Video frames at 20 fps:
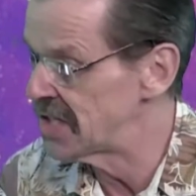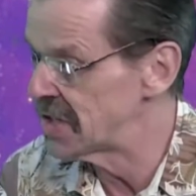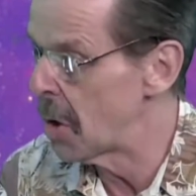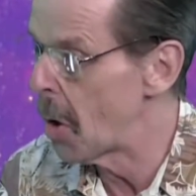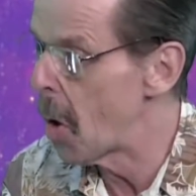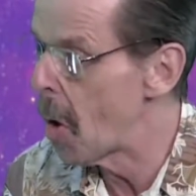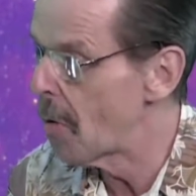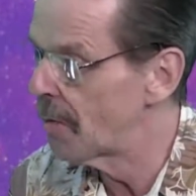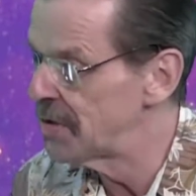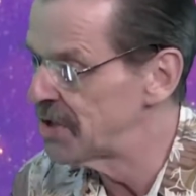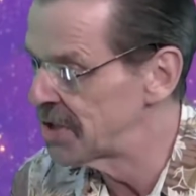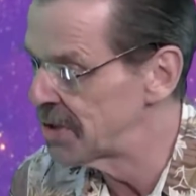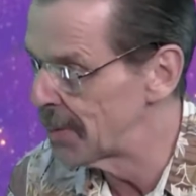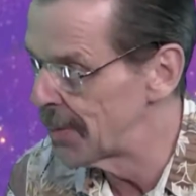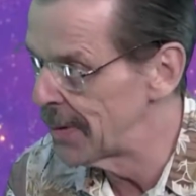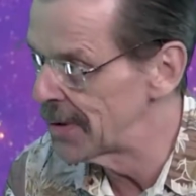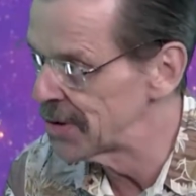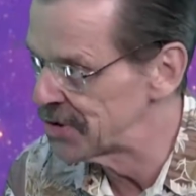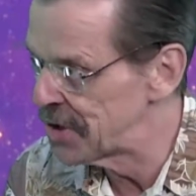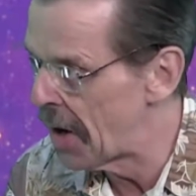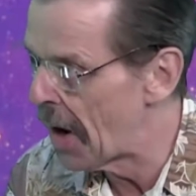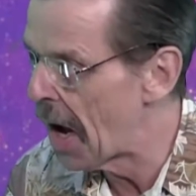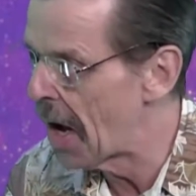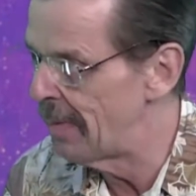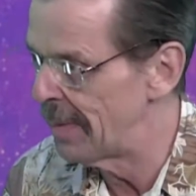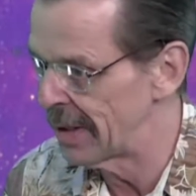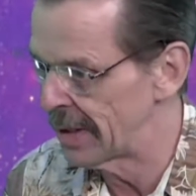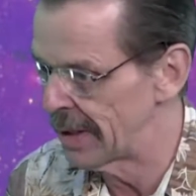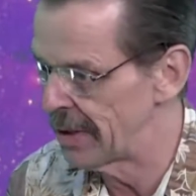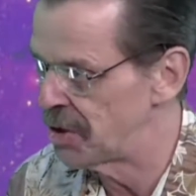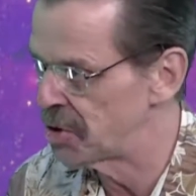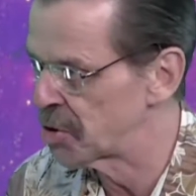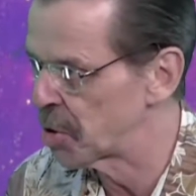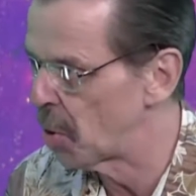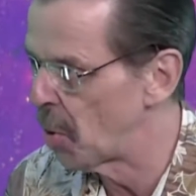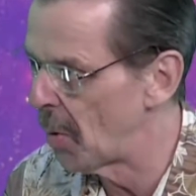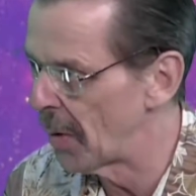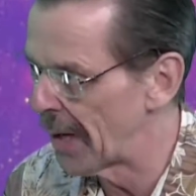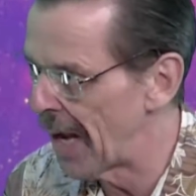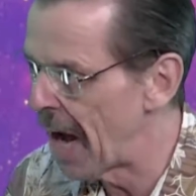all this in real time and
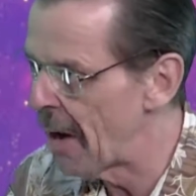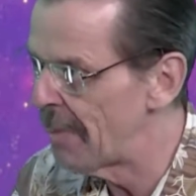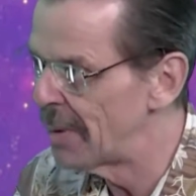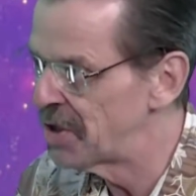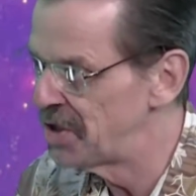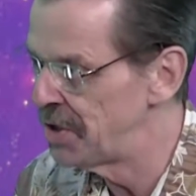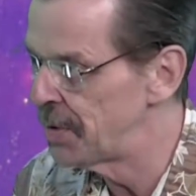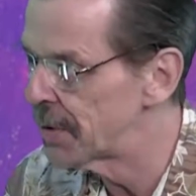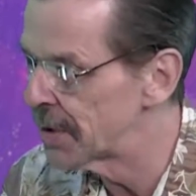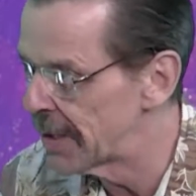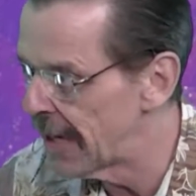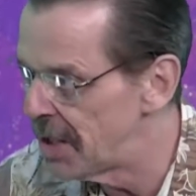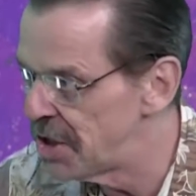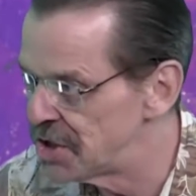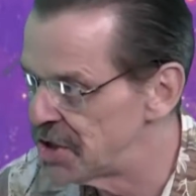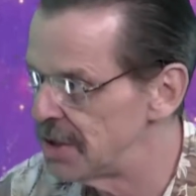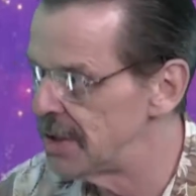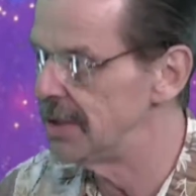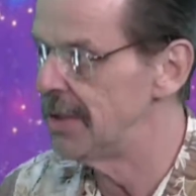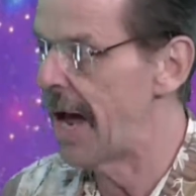controlling how much irrigation,